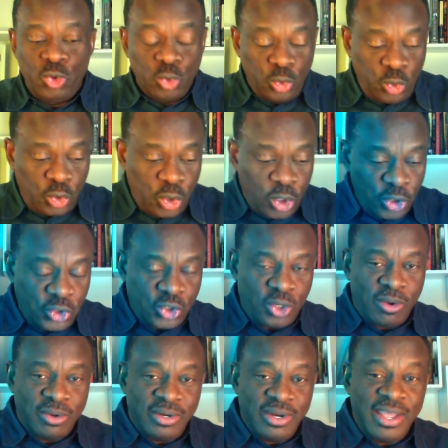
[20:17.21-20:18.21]
You
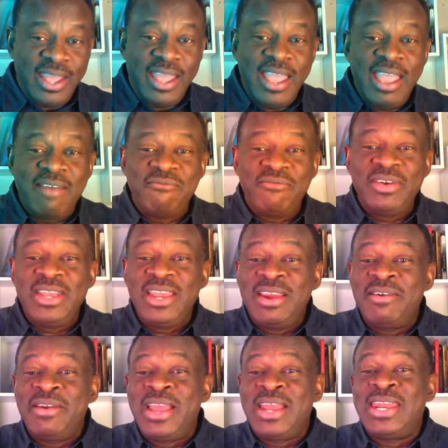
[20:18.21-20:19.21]
touch on
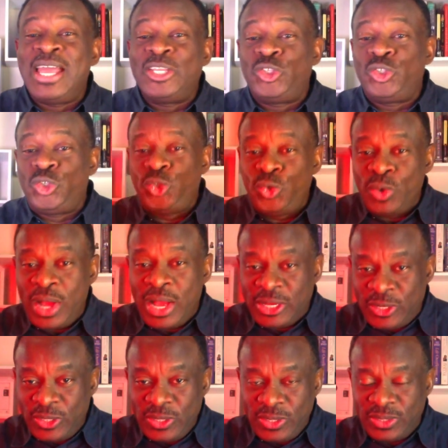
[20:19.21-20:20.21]
every area that
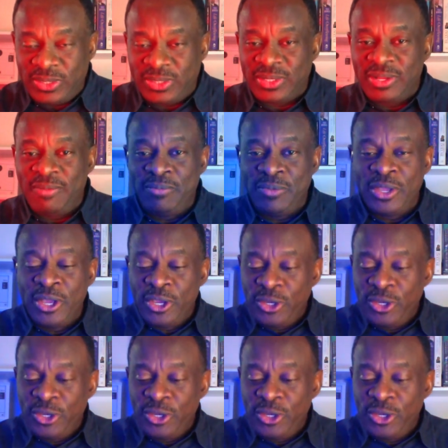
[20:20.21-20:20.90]
you are good.